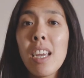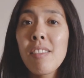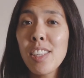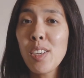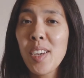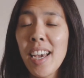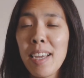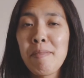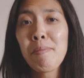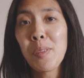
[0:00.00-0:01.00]
Here in the
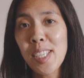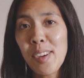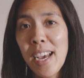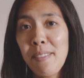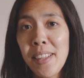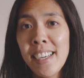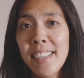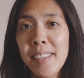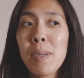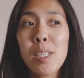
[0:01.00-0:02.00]
UK, we don't have
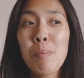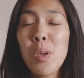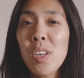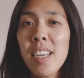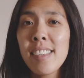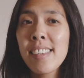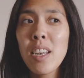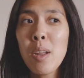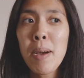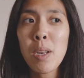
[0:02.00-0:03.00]
that. But to be
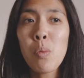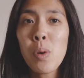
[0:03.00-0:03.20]
honest, no matter